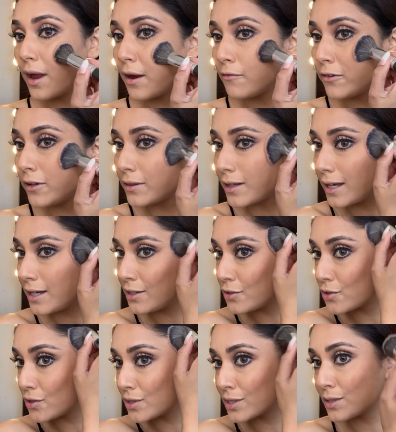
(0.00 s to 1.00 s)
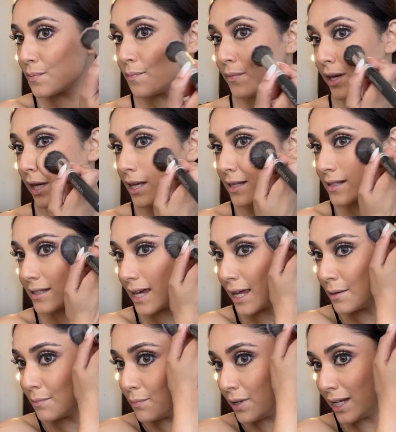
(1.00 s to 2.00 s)
everything just mixed
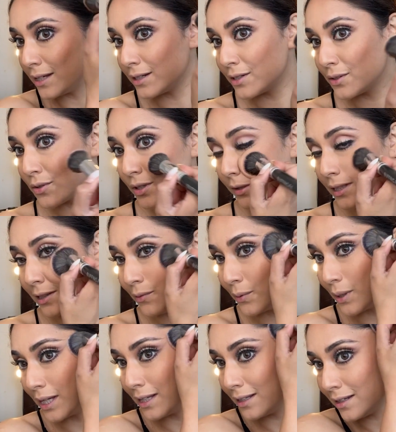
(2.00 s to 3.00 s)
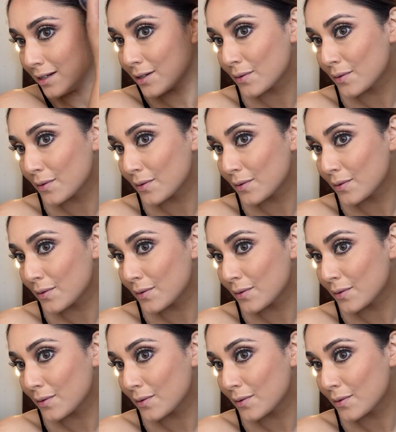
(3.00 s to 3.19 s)
and blended really well.